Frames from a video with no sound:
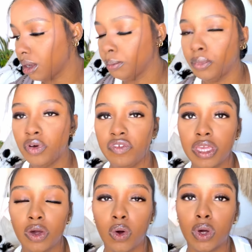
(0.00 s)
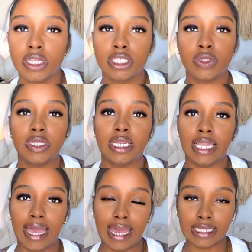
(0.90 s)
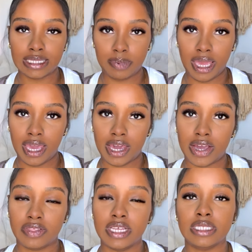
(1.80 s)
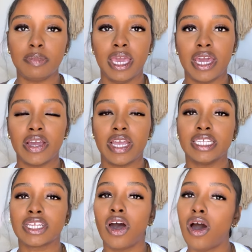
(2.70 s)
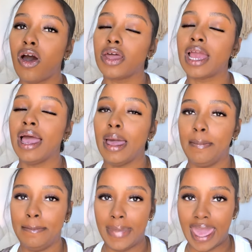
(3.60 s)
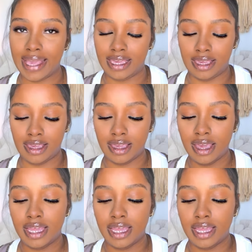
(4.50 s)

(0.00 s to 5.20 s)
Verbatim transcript: Moving on to the last pair. This pair is called Maggie.